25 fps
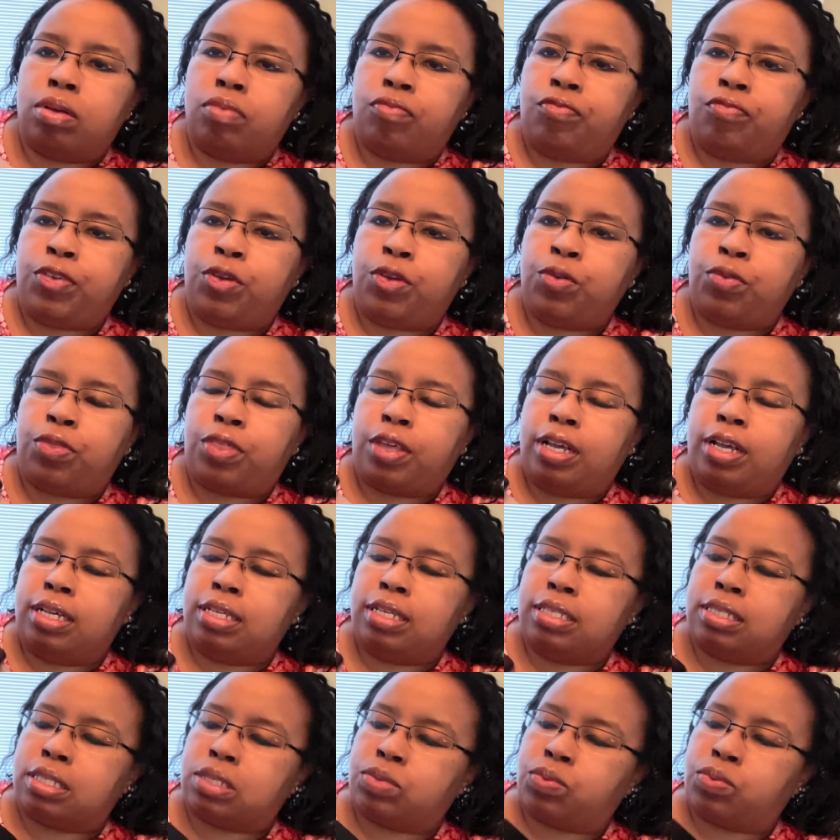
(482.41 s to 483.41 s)
few
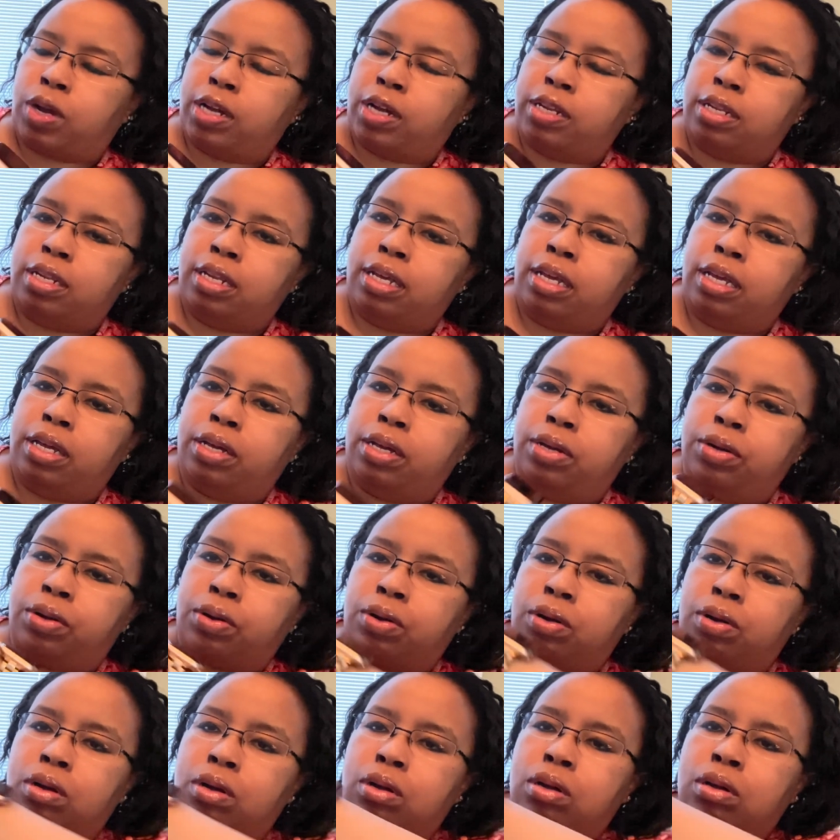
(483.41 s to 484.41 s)
things right in here.